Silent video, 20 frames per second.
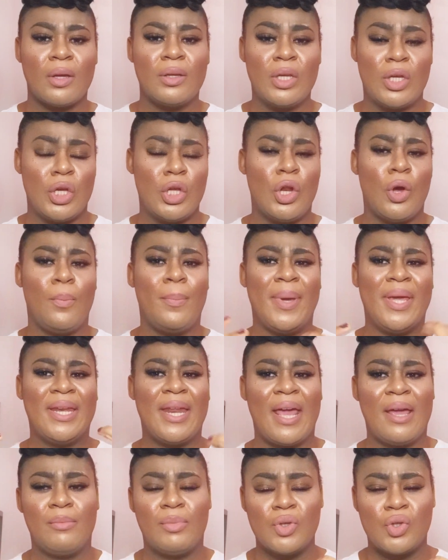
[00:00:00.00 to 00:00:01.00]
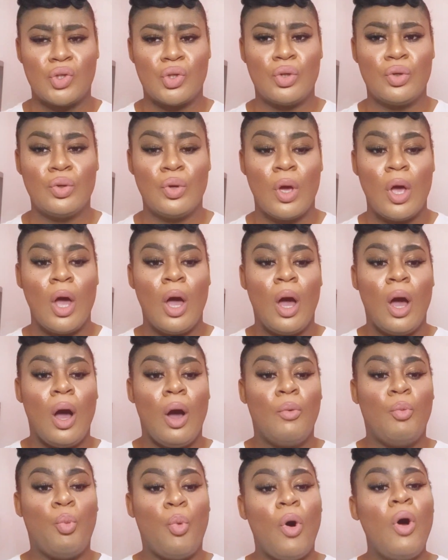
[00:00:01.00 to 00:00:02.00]
able to
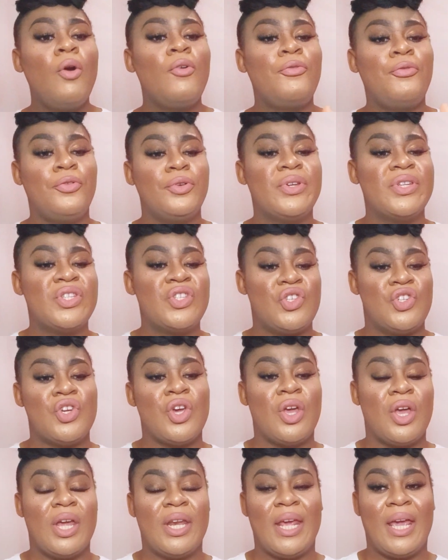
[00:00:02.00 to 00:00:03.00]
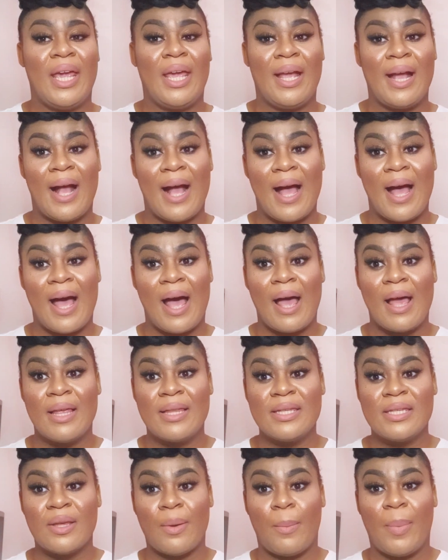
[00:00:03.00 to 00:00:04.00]
walk through this journey,
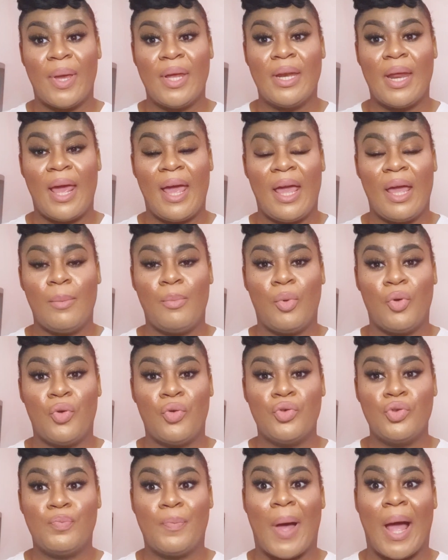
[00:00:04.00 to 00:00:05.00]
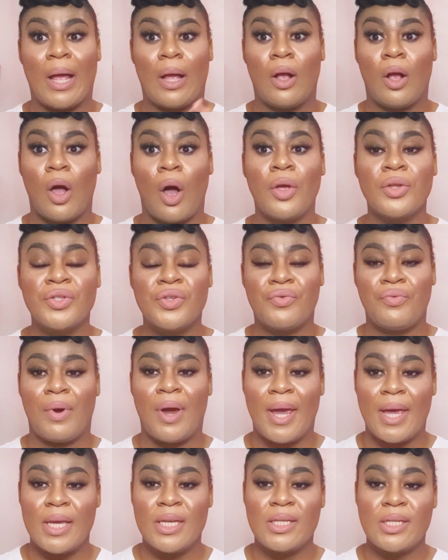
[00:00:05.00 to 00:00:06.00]
and being able, by God's
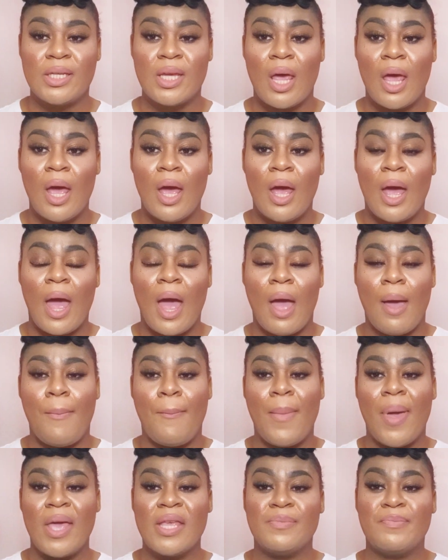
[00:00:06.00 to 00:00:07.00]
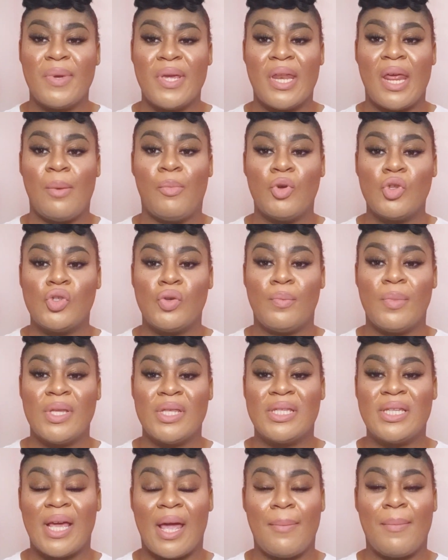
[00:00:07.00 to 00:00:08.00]
grace, is being able to
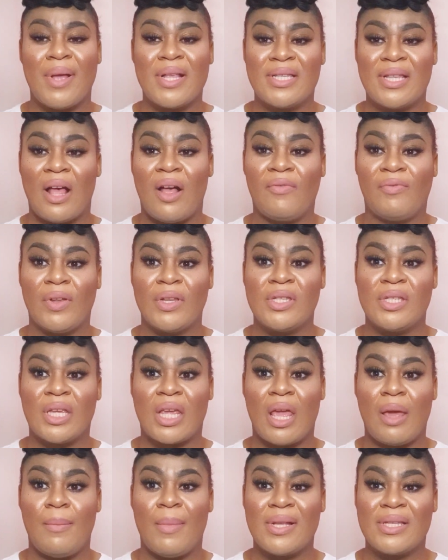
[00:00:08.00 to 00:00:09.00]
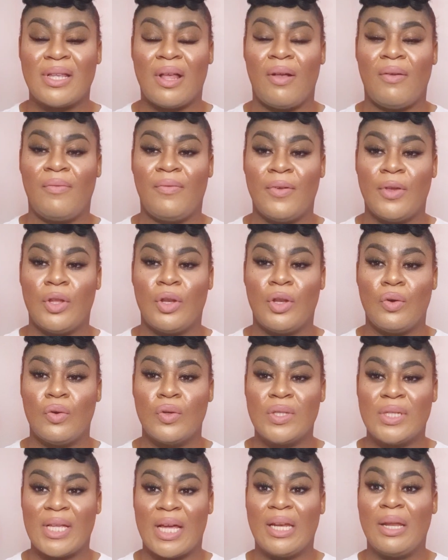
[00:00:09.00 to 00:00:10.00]
maintain myself and to keep myself,
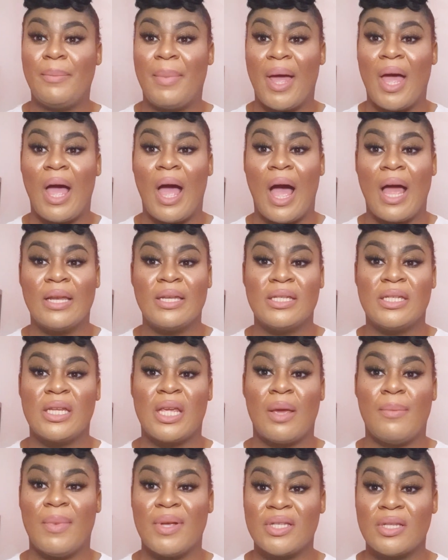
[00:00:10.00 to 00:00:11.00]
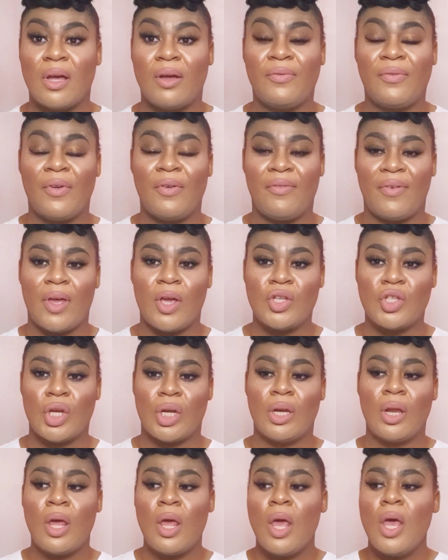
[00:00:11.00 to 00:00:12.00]
celibate, and to keep myself a
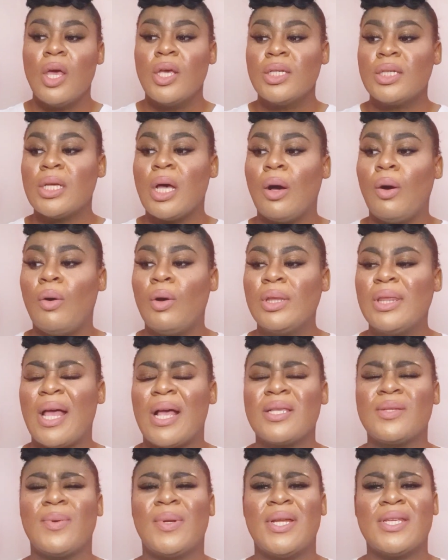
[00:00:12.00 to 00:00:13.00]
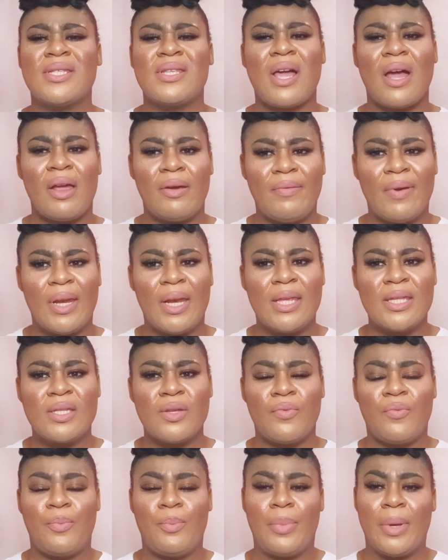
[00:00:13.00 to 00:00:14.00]
virgin. So that's when I started really
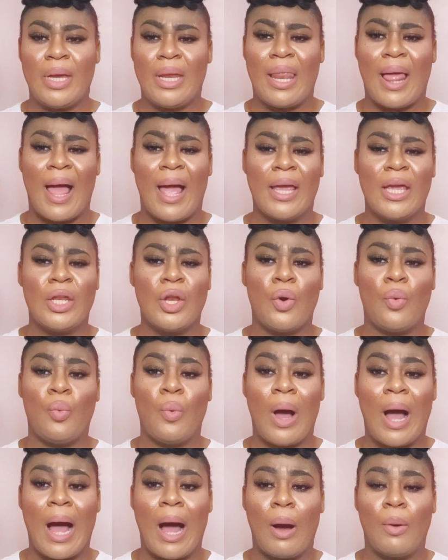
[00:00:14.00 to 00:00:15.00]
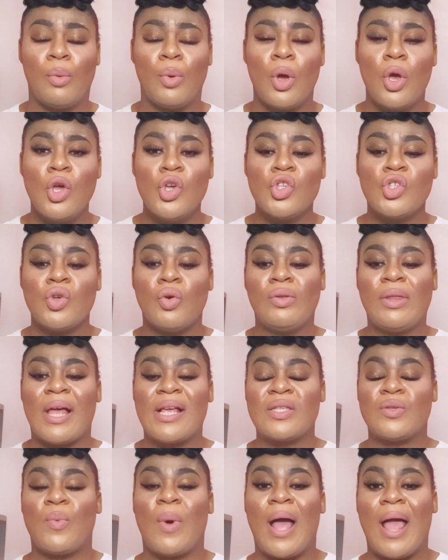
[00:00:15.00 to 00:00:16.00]
to be like, wow. So
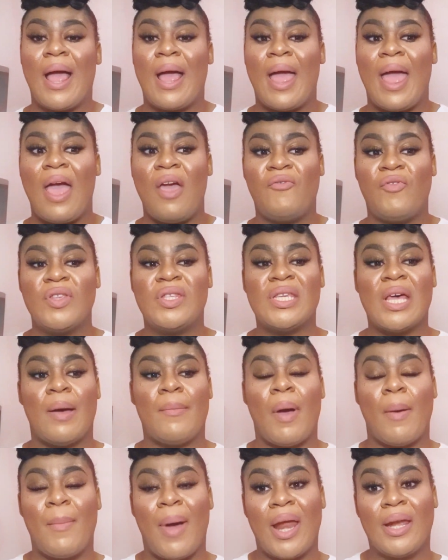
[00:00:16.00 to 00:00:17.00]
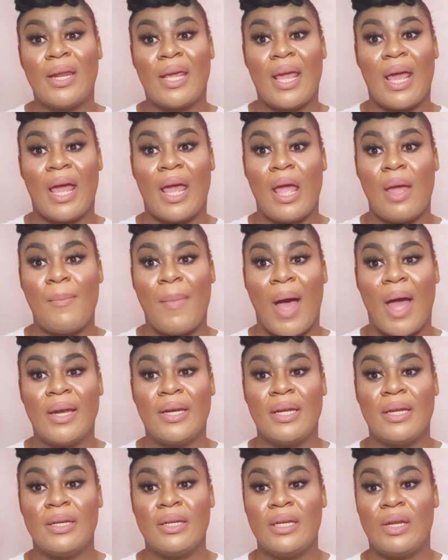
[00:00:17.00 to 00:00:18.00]
that's why every time a man came
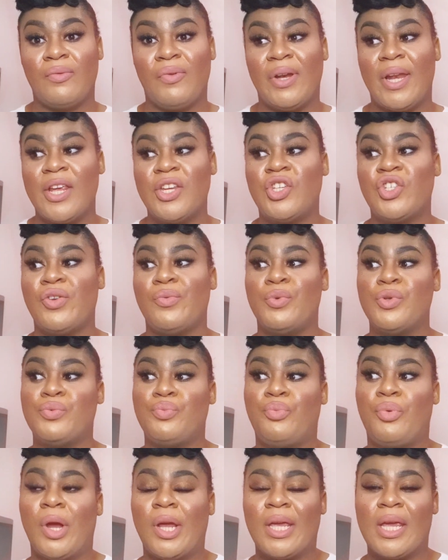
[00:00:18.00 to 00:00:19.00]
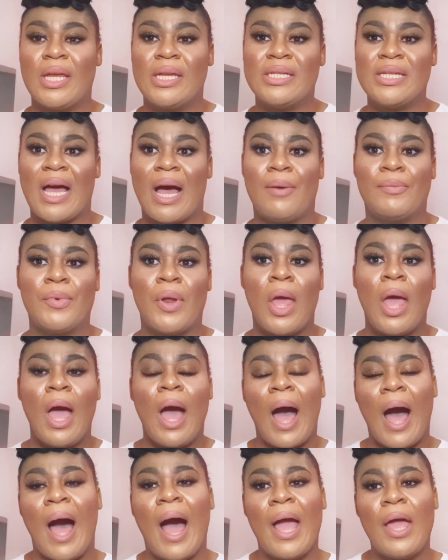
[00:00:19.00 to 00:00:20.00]
and the relationship was breaking down,
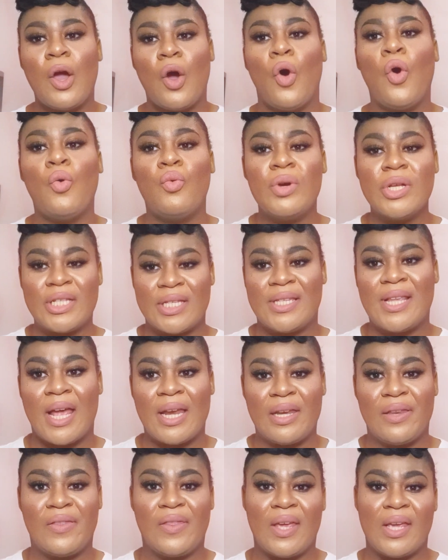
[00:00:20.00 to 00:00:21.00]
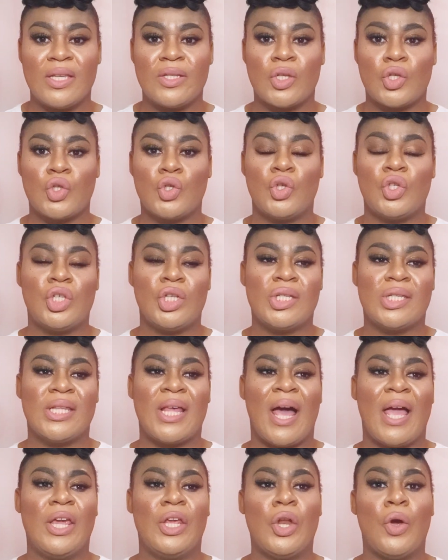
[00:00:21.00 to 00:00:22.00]
I always said things such as
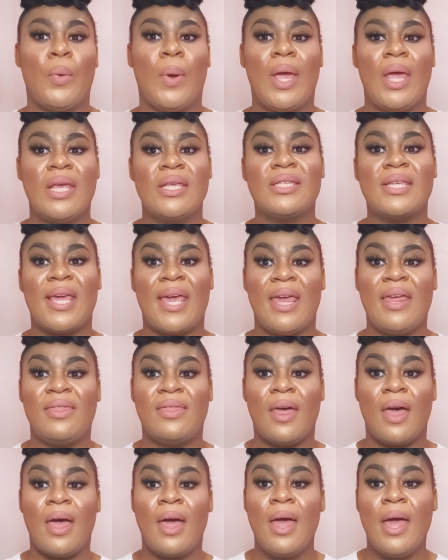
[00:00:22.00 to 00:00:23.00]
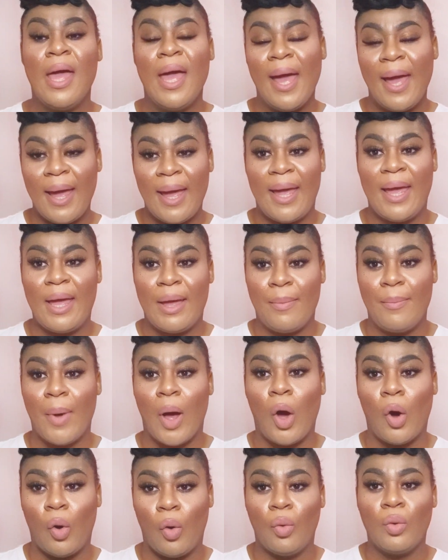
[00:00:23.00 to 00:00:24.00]
like, it's either
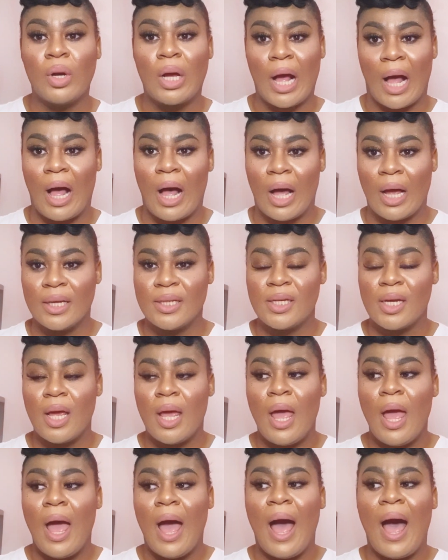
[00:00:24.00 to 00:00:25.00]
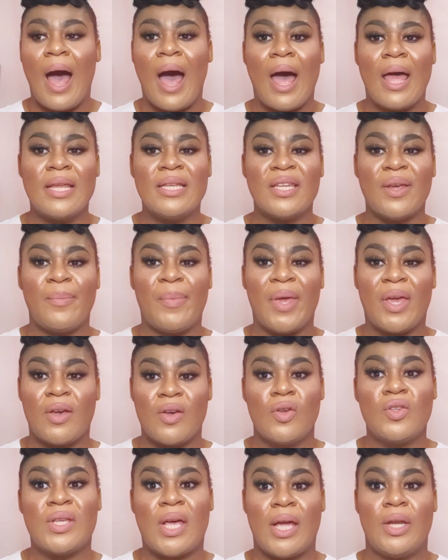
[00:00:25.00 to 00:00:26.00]
him or God. And
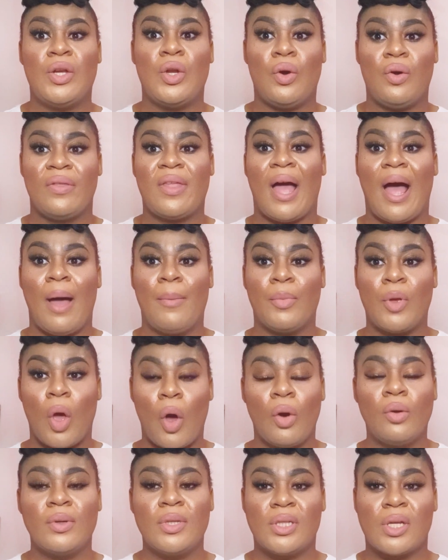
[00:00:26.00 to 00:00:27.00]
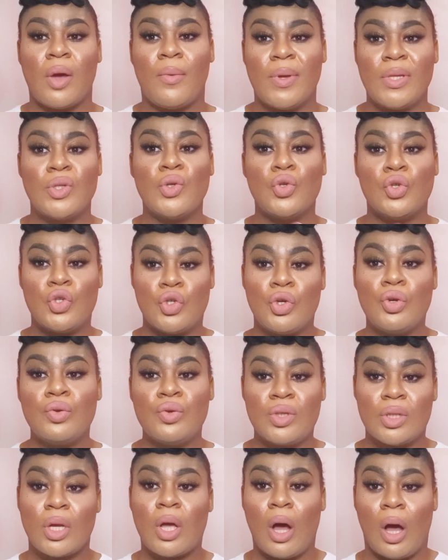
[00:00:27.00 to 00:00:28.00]
because I know that I'm always going to
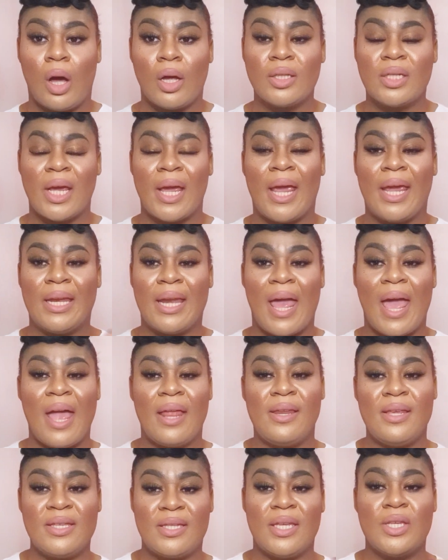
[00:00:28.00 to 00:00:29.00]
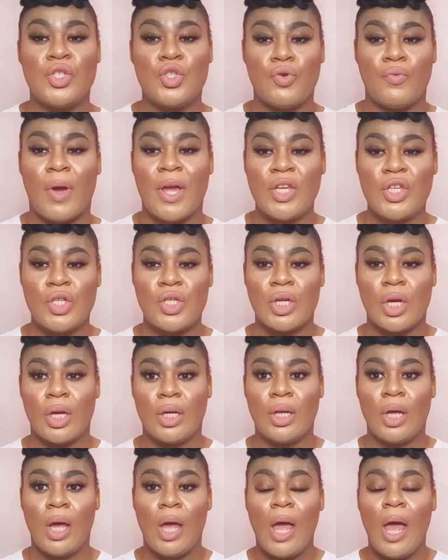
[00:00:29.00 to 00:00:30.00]
choose God in any
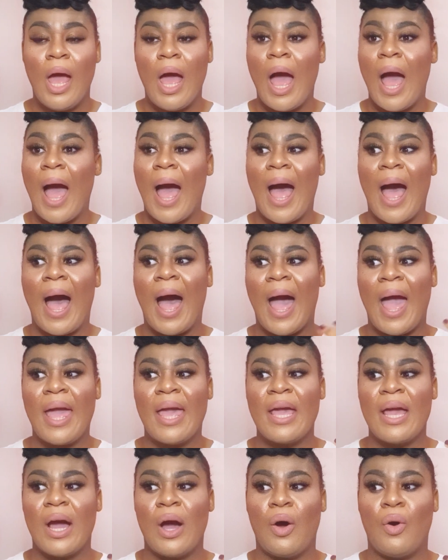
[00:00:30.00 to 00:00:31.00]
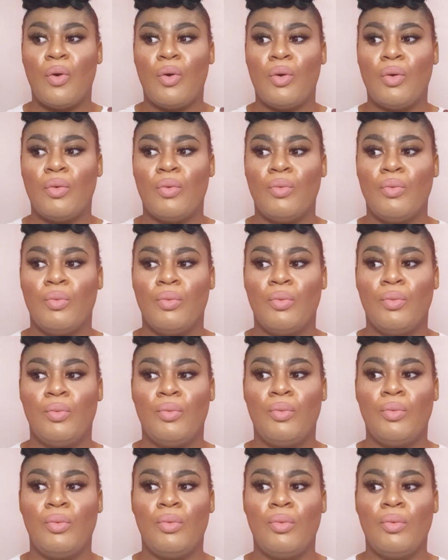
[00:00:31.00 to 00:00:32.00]
situation, I
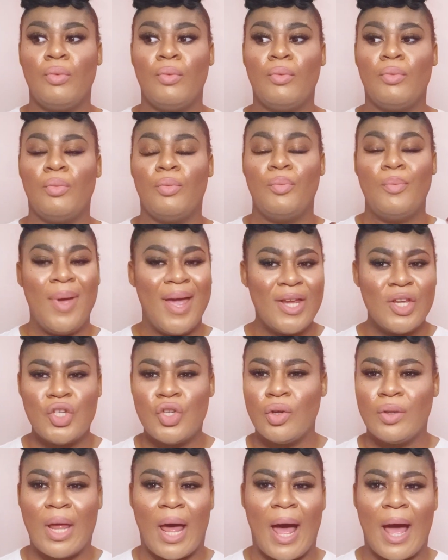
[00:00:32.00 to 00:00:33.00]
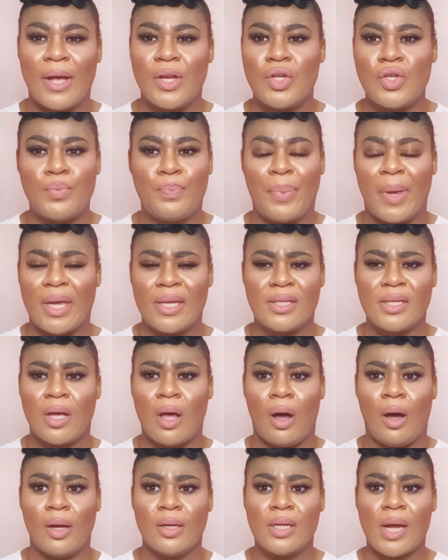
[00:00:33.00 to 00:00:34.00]
made sure that I picked
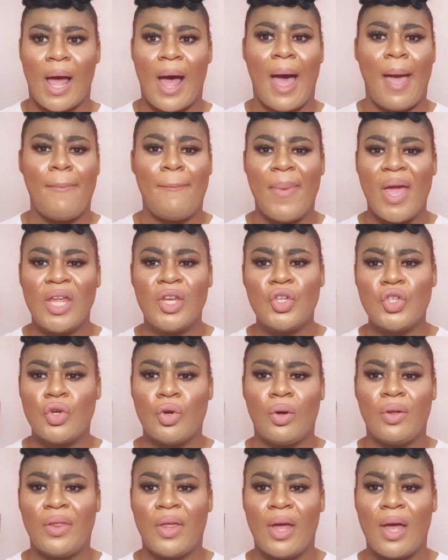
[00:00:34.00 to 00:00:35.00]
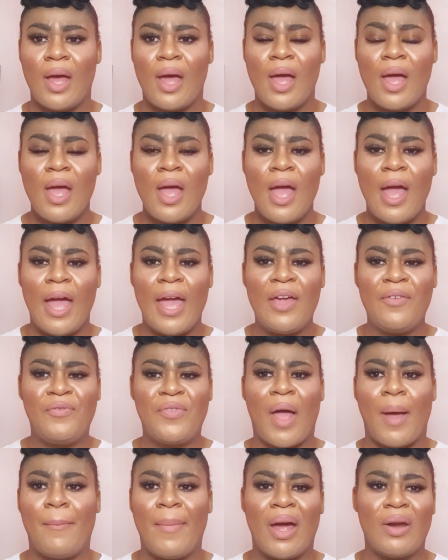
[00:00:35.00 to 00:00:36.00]
God. I made sure that if
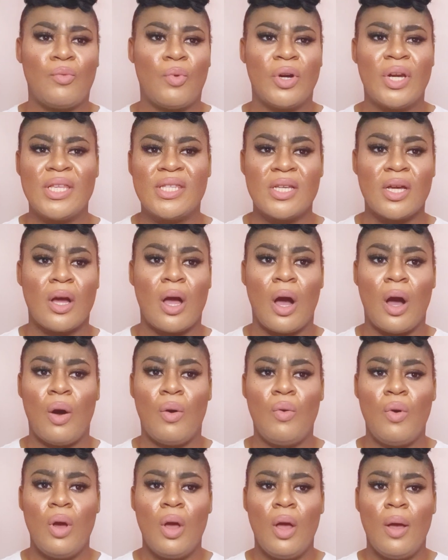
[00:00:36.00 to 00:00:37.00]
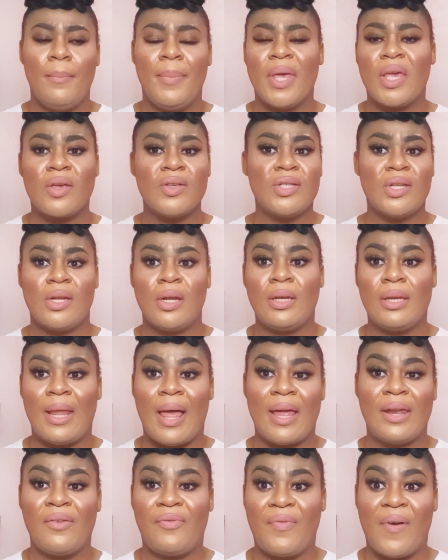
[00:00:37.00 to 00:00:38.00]
that man wanted to go because he didn't
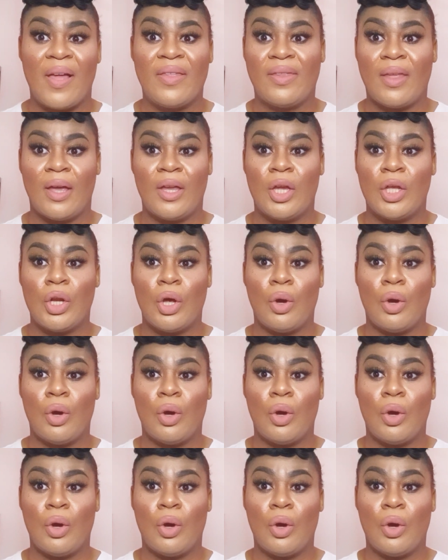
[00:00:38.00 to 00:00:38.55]
like the fact that,